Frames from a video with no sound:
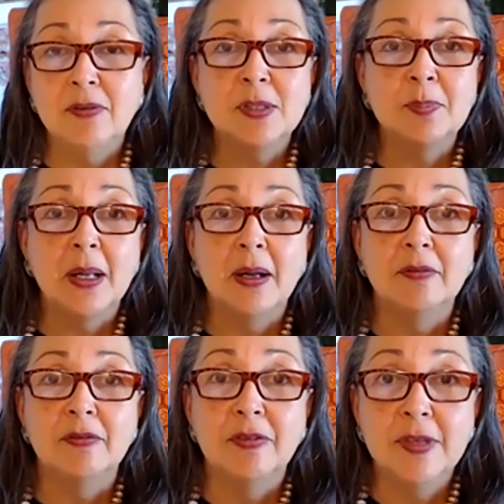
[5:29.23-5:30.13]
an
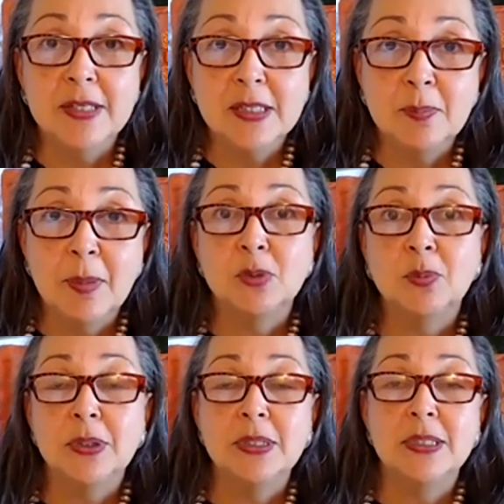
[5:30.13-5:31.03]
investment of this
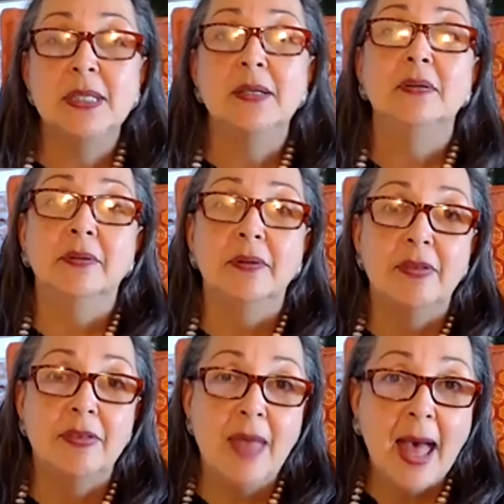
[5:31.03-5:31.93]
much would
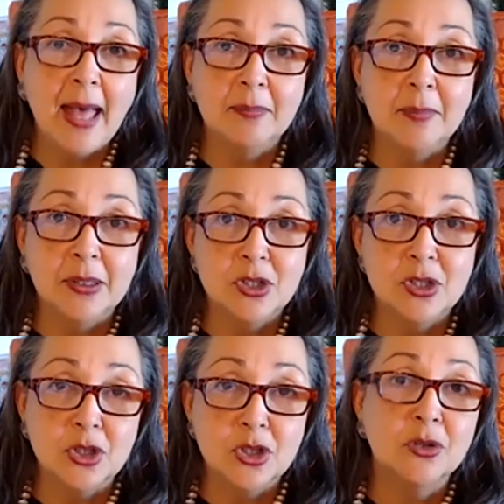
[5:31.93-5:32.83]
yield that
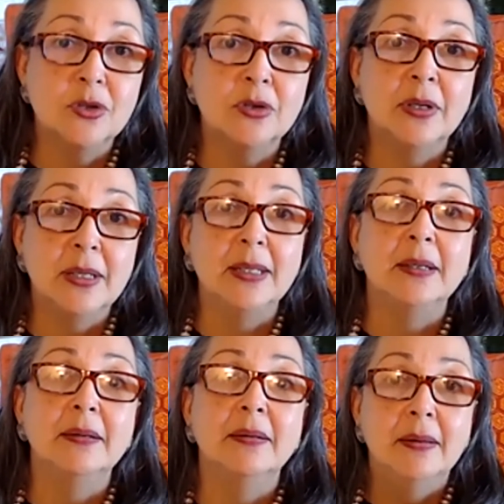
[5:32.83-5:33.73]
much
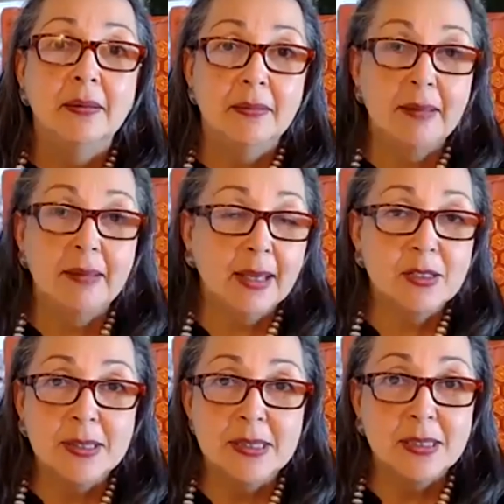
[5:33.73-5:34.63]
return in
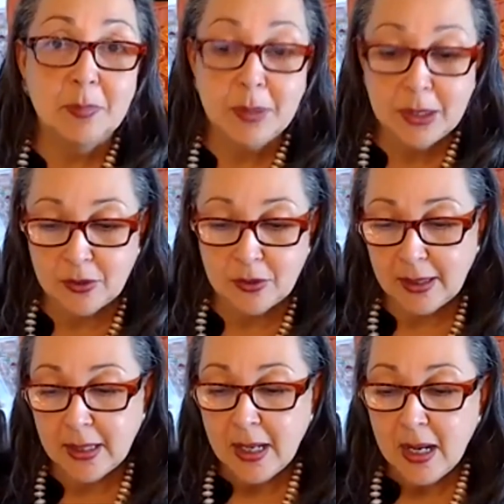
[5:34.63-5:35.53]
XYZ
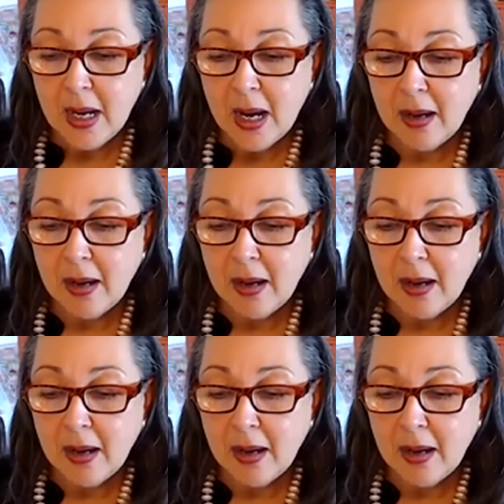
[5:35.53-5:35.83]
period.